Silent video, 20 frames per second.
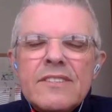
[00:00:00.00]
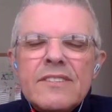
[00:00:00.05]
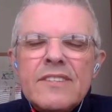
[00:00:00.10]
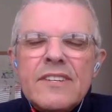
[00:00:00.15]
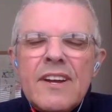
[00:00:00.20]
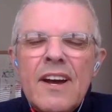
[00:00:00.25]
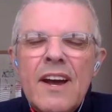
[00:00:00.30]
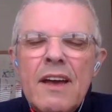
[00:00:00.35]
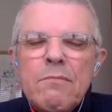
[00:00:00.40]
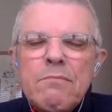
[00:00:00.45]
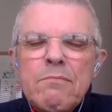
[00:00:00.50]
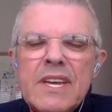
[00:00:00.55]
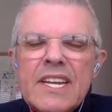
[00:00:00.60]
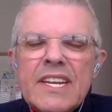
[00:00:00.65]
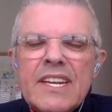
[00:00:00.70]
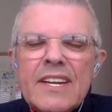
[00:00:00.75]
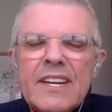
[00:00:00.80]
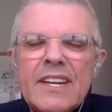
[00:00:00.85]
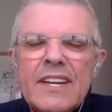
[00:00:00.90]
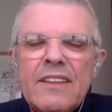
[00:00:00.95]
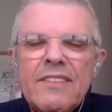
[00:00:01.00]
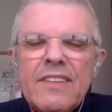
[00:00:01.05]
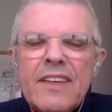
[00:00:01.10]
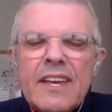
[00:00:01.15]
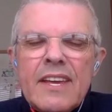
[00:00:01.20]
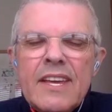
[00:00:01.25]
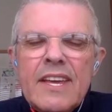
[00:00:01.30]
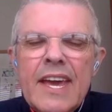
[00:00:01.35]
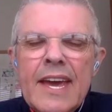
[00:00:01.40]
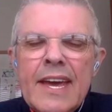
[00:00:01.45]
did I immediately
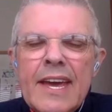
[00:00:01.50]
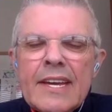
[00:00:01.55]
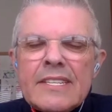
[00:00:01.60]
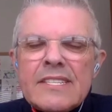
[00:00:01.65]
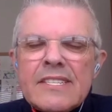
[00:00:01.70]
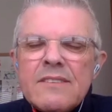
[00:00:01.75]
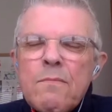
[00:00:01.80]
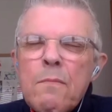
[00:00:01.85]
think yes?